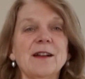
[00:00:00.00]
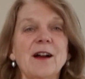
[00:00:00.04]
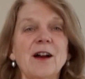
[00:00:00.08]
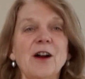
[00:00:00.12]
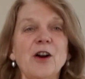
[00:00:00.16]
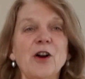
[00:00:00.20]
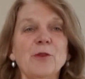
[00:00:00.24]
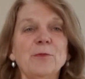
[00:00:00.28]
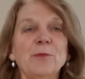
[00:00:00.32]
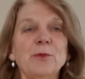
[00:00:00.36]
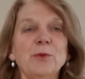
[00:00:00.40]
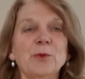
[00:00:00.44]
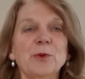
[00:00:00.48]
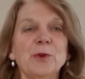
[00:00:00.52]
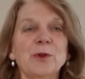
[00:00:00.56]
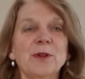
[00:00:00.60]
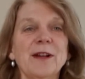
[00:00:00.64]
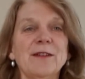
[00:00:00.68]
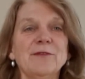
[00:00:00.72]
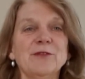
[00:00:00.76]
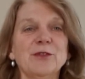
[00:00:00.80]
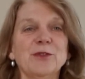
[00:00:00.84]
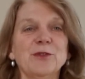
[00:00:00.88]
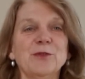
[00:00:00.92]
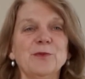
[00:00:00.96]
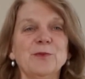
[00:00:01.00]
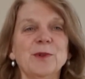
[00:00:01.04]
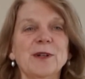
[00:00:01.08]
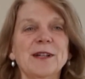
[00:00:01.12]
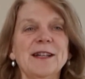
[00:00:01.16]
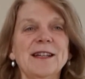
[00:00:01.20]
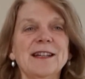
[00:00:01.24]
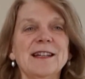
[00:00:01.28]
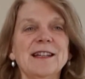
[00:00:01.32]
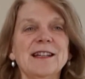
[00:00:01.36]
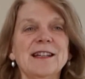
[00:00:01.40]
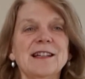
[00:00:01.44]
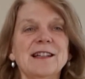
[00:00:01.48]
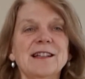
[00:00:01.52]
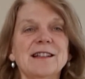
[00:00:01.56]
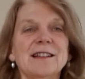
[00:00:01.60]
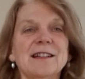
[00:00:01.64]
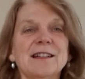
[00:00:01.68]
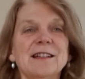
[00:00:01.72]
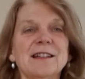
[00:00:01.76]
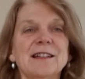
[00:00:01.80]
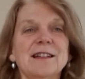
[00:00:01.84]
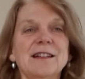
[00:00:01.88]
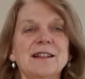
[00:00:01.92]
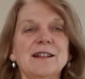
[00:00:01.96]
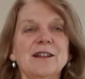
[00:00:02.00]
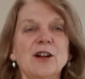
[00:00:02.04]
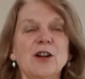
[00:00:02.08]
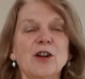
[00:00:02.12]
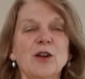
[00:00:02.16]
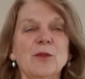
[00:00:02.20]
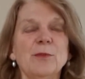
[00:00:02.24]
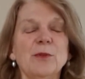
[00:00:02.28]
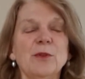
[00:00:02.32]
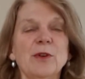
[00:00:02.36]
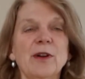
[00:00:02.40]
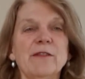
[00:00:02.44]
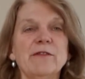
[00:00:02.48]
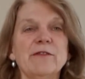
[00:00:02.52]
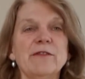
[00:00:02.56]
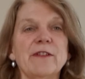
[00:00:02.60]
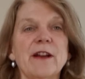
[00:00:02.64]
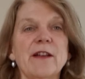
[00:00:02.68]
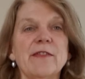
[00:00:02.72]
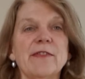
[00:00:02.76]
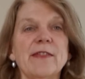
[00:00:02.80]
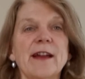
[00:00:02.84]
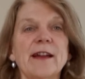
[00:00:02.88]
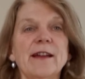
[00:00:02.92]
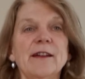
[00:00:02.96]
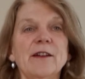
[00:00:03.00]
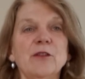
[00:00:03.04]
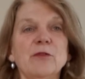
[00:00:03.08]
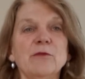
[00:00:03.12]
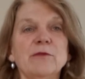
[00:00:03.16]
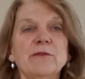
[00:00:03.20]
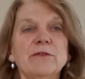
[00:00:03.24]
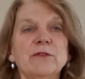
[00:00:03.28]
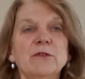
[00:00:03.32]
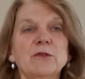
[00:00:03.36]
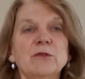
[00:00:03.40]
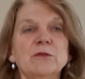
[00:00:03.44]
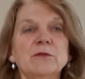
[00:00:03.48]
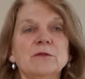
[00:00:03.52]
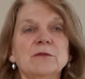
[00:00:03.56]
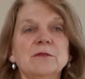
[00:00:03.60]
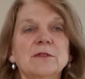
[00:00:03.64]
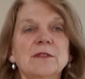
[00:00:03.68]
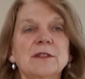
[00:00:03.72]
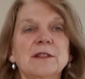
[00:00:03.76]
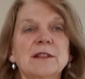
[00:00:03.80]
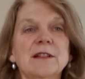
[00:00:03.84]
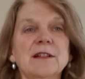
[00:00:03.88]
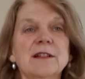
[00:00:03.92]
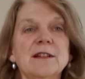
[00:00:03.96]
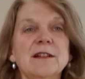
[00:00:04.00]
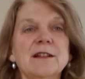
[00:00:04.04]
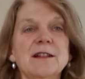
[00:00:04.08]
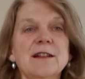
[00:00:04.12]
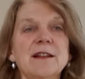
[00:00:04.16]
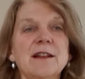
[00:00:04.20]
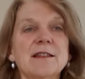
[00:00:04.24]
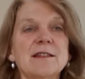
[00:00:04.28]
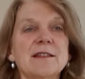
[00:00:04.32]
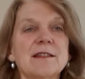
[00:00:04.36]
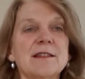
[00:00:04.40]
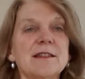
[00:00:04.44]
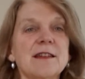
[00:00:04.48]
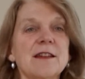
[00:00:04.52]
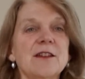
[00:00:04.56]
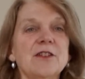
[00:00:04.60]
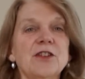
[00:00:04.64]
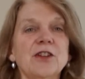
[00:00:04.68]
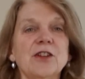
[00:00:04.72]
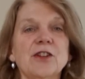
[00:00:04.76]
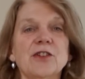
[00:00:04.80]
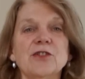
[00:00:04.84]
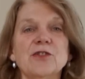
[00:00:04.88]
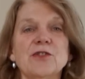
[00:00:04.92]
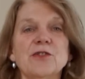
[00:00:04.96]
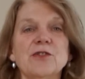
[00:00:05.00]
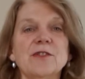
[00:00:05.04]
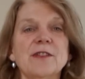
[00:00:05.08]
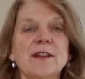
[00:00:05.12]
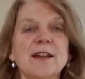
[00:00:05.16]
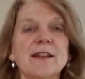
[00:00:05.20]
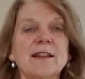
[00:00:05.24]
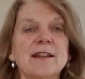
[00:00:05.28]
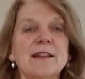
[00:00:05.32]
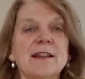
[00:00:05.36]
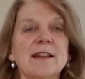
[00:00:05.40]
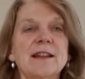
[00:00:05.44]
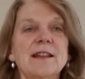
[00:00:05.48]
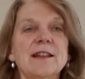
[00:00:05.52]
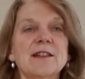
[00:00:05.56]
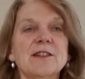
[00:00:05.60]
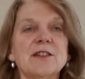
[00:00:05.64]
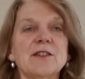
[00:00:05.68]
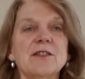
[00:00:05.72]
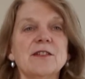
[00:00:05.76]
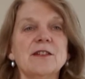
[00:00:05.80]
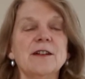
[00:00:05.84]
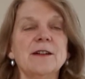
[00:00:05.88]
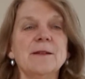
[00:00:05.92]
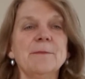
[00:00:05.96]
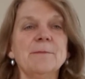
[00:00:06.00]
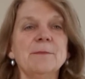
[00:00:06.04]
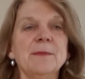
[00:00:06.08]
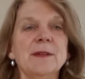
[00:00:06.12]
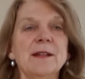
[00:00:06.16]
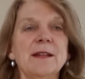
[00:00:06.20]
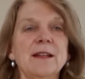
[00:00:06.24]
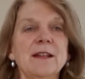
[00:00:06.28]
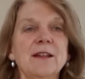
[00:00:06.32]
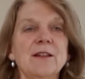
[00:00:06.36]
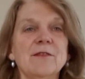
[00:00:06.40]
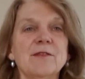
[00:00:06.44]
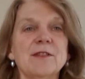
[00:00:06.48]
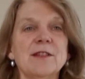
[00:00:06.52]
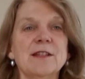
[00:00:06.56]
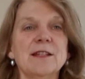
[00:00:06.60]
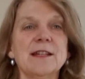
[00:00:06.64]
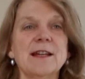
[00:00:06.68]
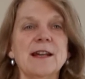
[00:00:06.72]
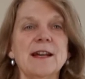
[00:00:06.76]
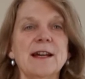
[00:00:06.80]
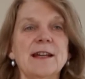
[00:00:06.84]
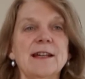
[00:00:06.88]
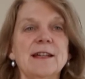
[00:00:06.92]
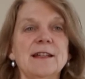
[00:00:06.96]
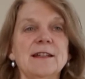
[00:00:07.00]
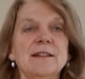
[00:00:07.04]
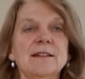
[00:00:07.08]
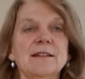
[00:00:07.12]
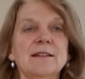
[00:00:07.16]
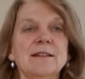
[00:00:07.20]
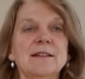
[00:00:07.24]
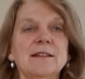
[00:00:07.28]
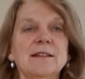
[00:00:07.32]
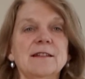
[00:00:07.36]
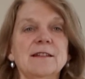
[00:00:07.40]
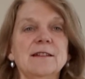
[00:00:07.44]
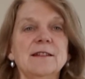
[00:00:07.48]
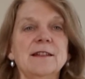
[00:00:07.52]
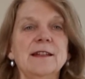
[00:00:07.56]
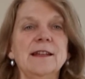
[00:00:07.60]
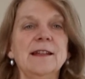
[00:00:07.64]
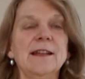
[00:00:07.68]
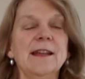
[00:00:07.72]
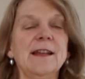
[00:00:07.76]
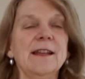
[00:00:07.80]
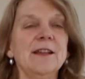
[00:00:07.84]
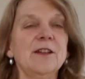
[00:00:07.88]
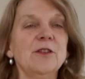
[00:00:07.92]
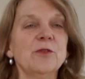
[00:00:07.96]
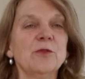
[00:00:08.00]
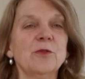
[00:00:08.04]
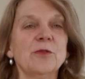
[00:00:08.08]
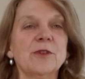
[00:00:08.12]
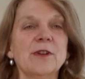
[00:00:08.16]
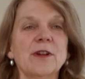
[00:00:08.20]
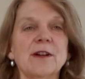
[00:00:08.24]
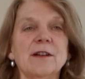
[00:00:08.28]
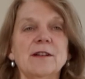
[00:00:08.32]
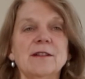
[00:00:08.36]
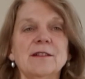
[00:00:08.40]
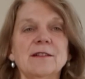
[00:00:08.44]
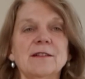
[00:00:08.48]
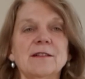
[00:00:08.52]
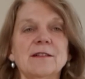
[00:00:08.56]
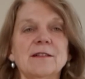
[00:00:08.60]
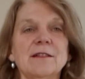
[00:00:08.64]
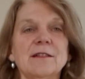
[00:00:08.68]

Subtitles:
I hope you all have a good week. I hope you have found that helpful. As I said, you can do that at any time, any of the day, in any order,